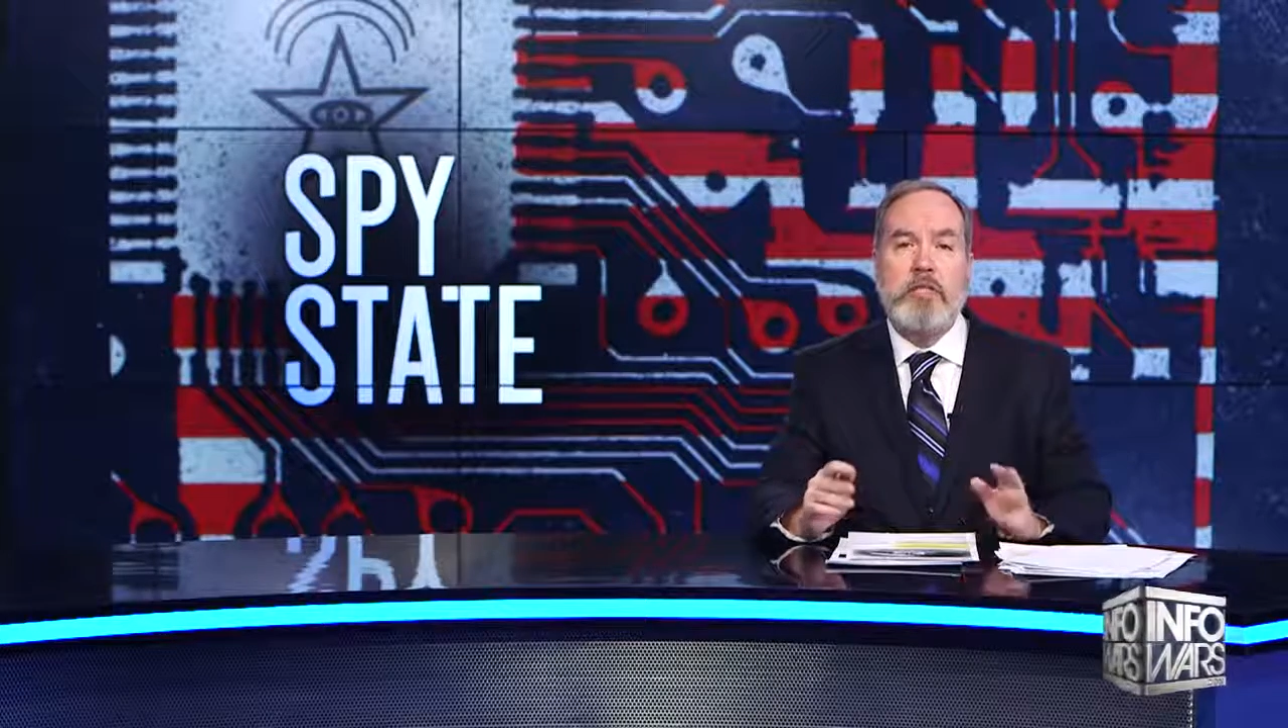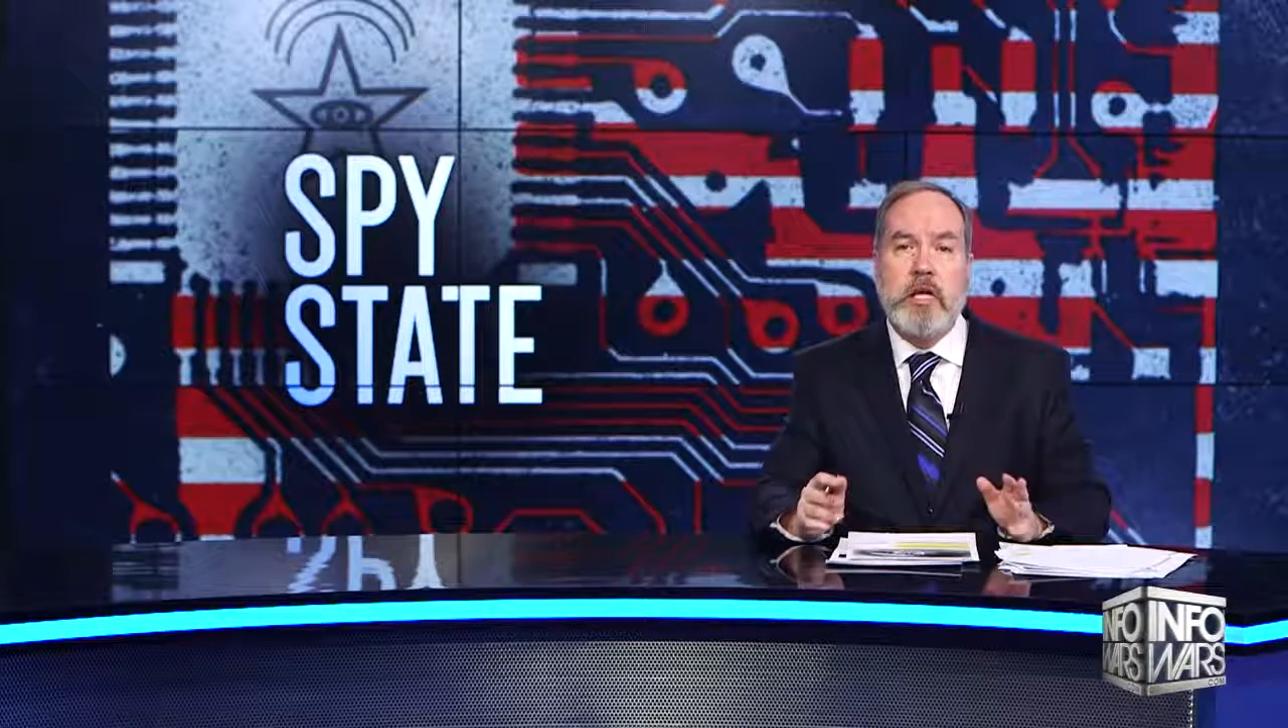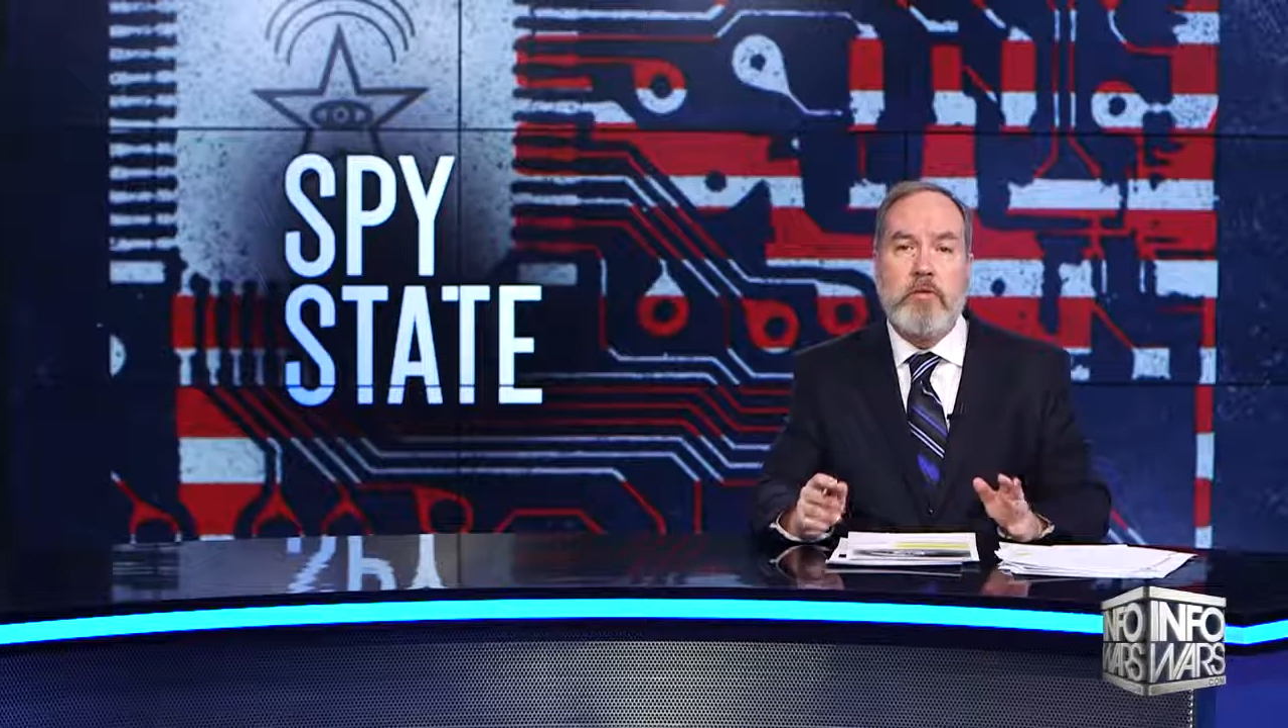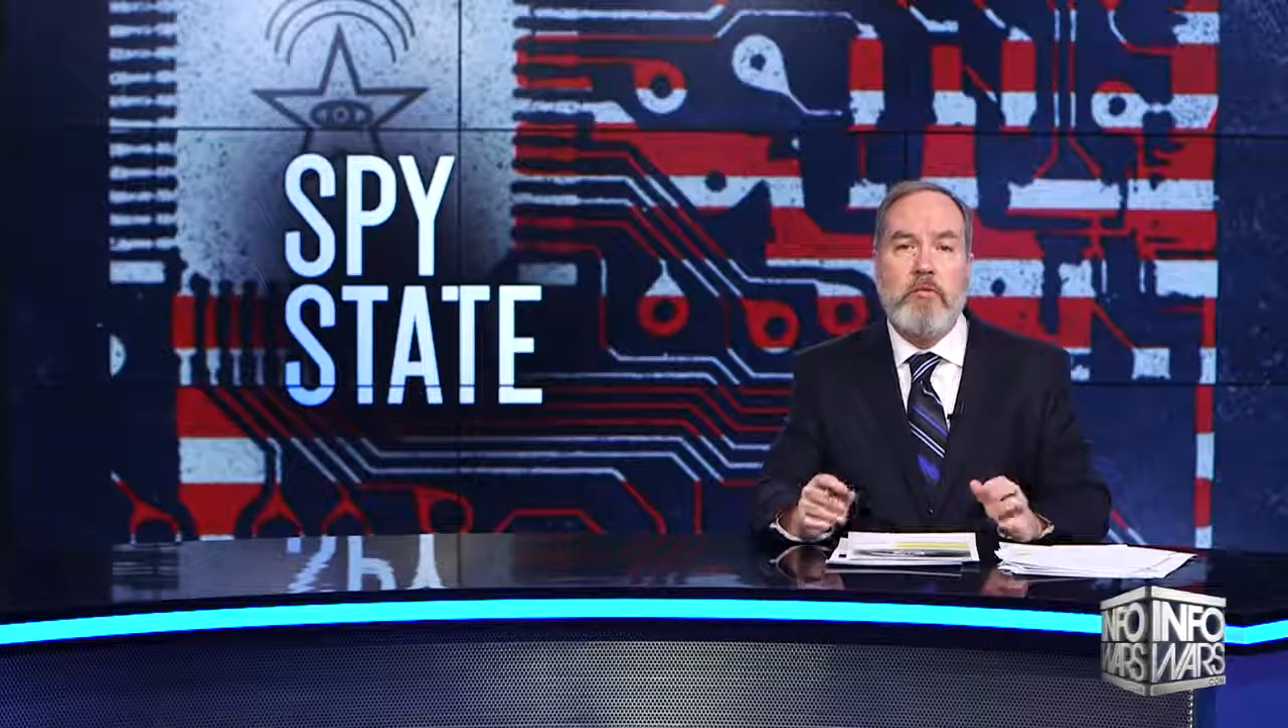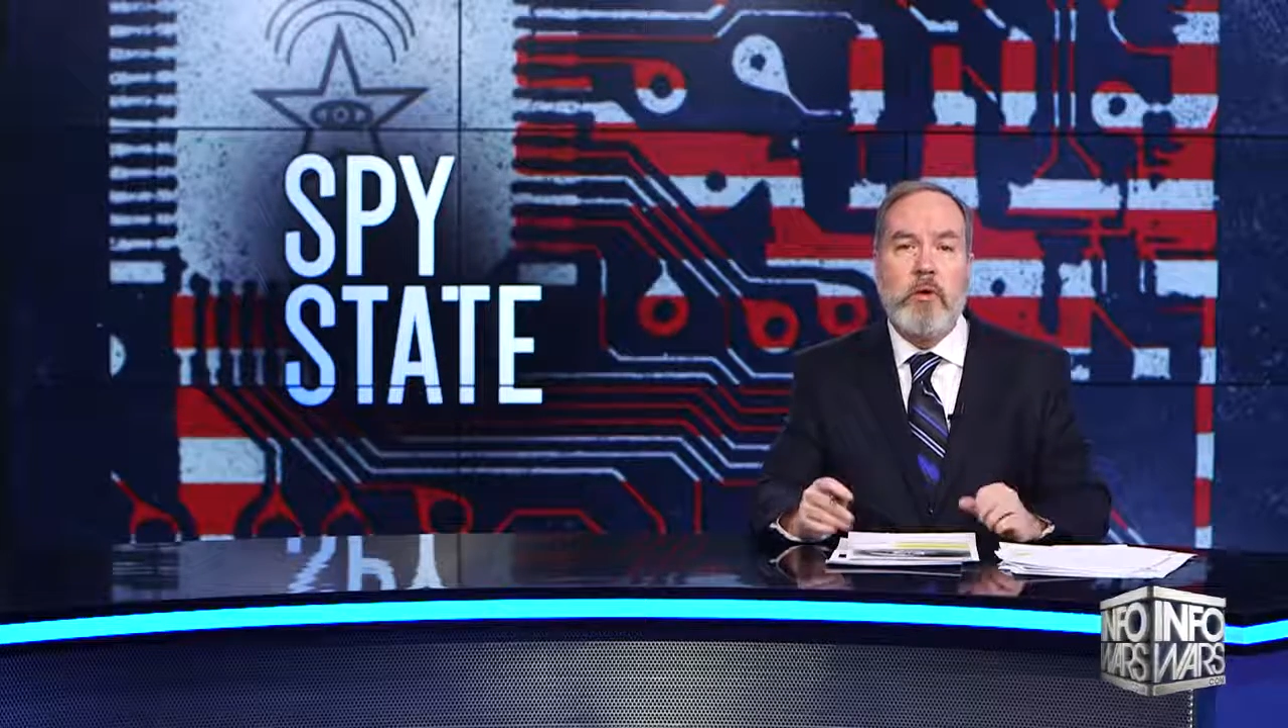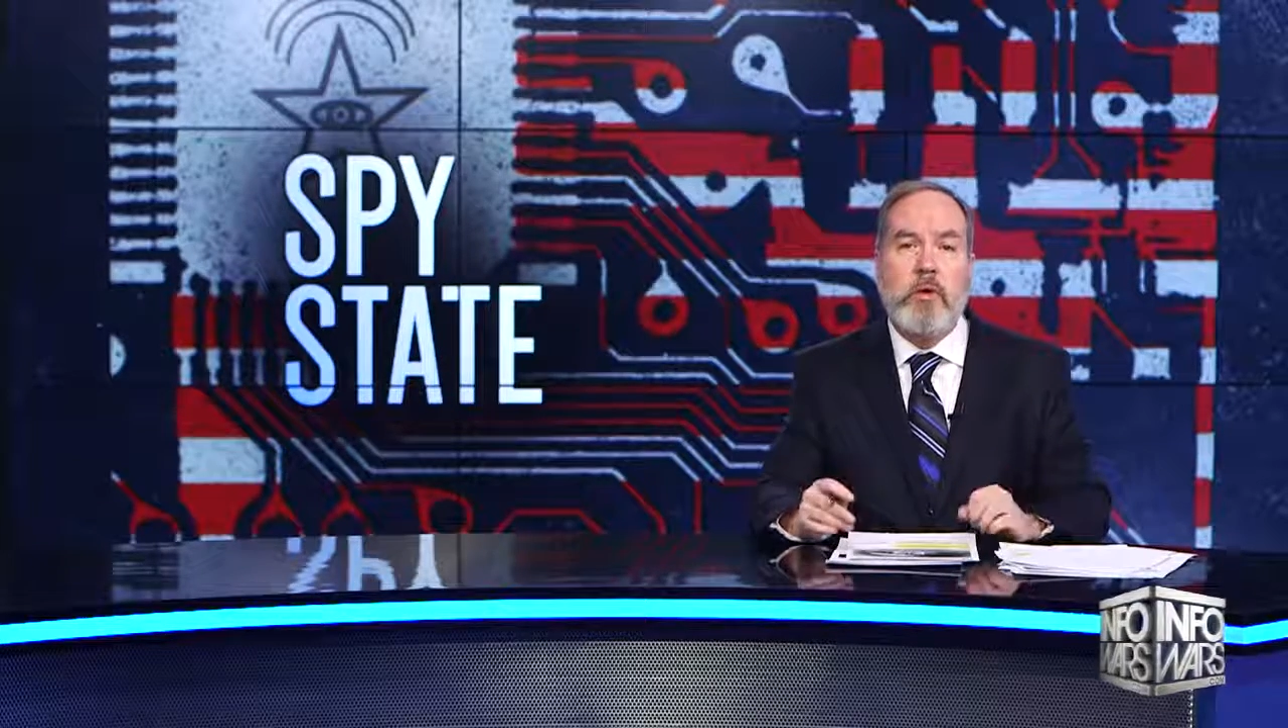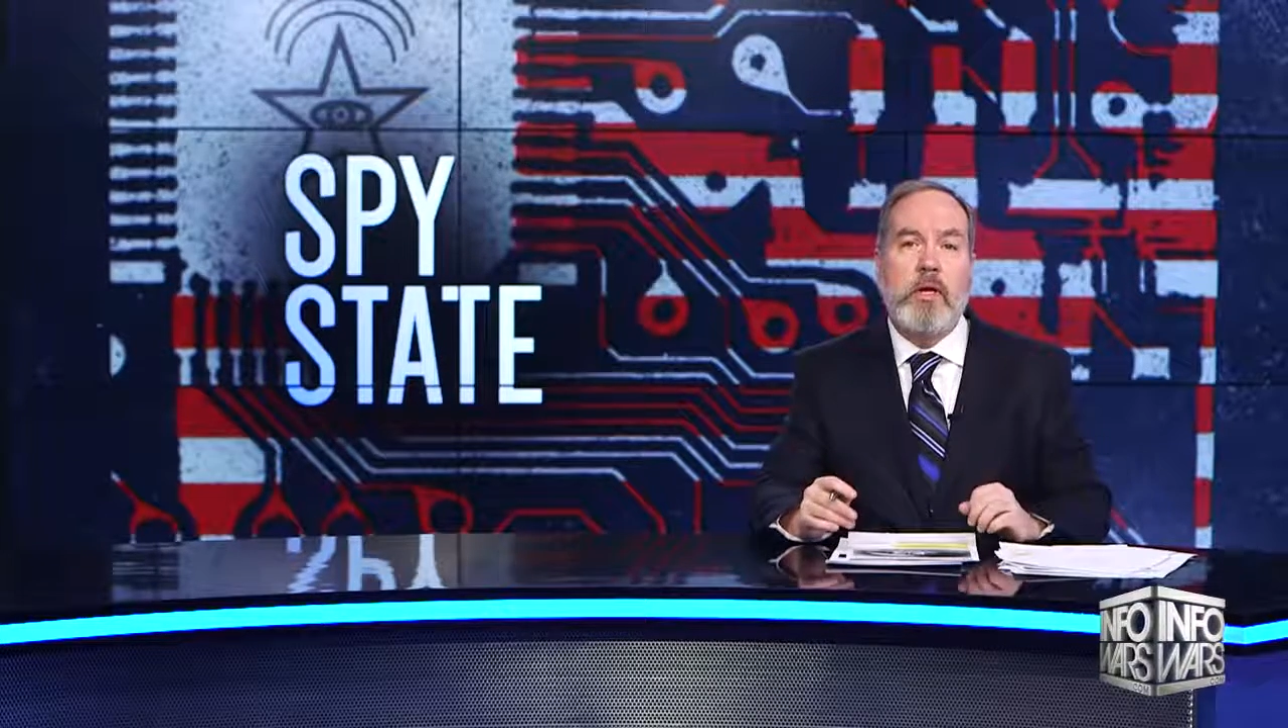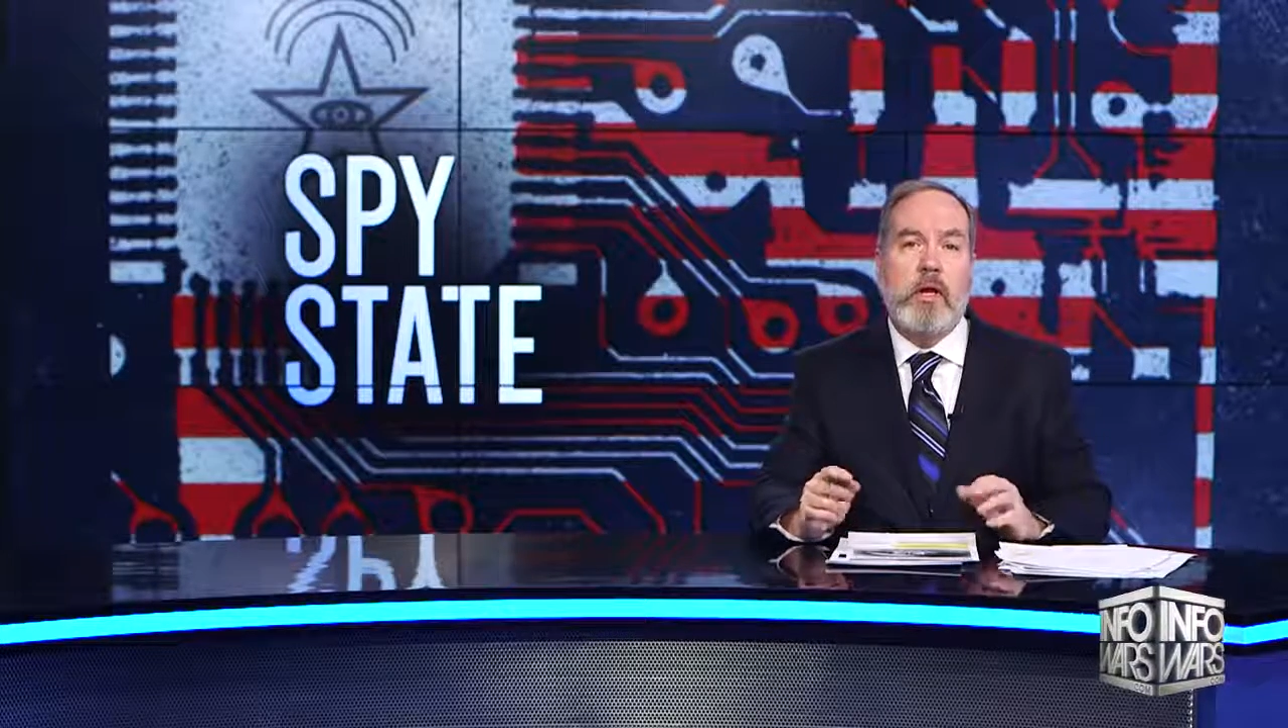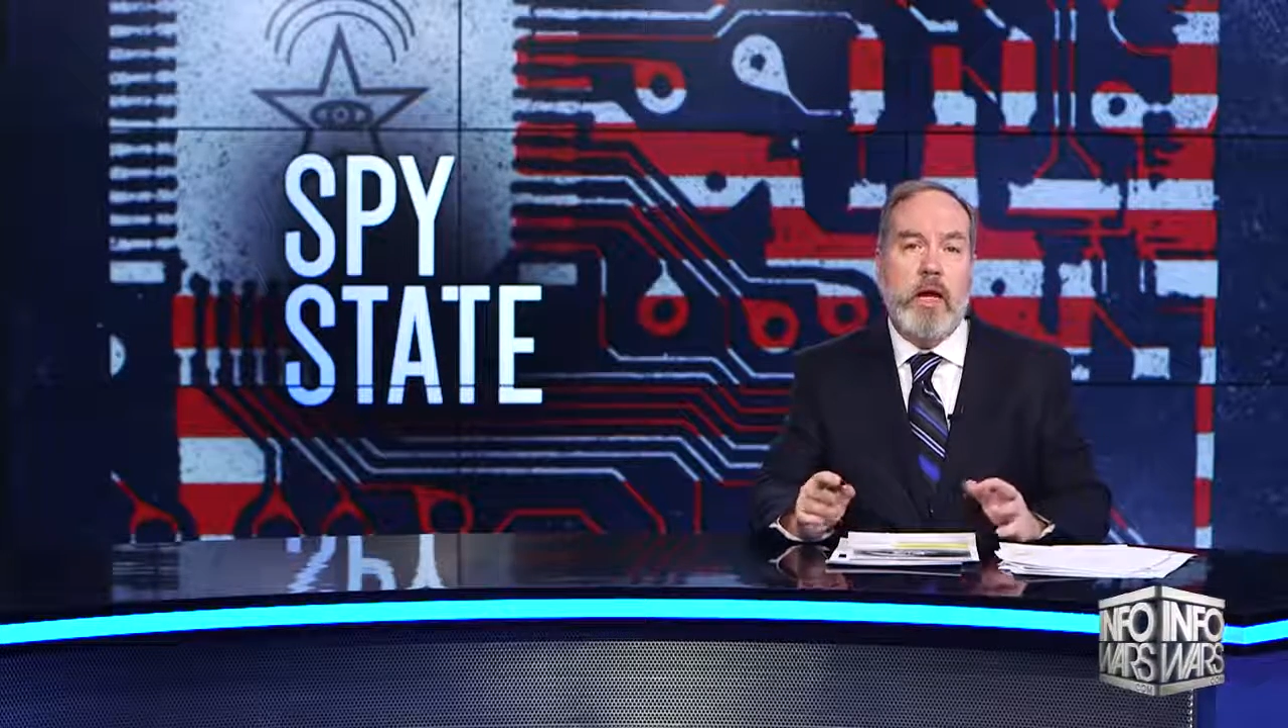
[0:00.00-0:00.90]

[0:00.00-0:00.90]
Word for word: cell phone